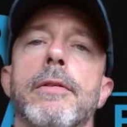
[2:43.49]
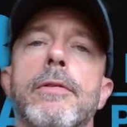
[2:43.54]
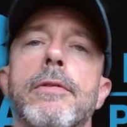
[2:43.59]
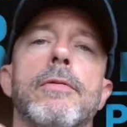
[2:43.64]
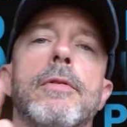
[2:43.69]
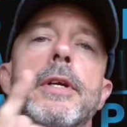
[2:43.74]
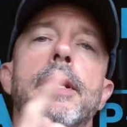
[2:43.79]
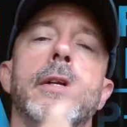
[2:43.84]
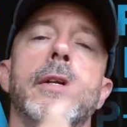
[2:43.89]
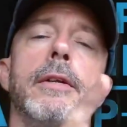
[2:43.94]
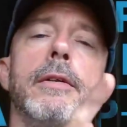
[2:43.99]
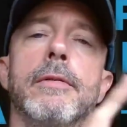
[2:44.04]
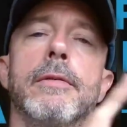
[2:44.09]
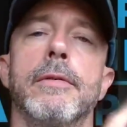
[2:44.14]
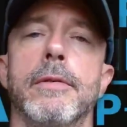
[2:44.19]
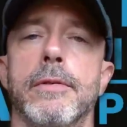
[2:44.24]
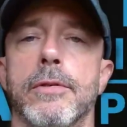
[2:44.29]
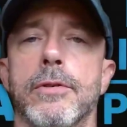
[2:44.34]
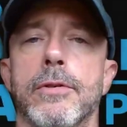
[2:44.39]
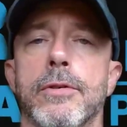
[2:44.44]
3
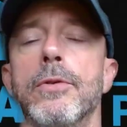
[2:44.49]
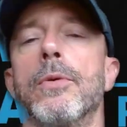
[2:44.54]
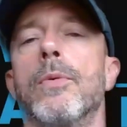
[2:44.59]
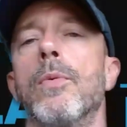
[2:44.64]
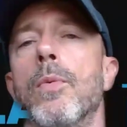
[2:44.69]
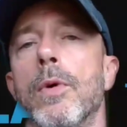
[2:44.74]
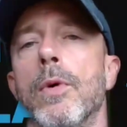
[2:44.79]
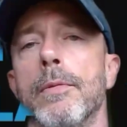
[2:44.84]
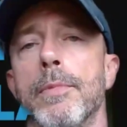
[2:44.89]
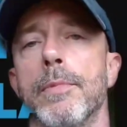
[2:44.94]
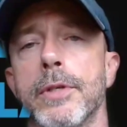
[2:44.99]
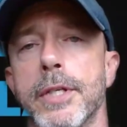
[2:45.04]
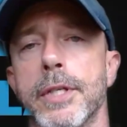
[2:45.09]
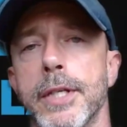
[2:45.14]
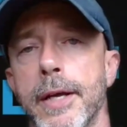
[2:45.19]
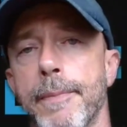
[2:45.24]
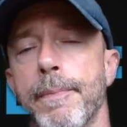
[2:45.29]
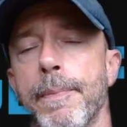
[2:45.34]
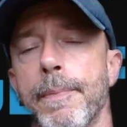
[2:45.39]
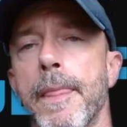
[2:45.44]
to
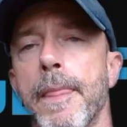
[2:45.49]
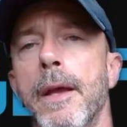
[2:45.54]
1%.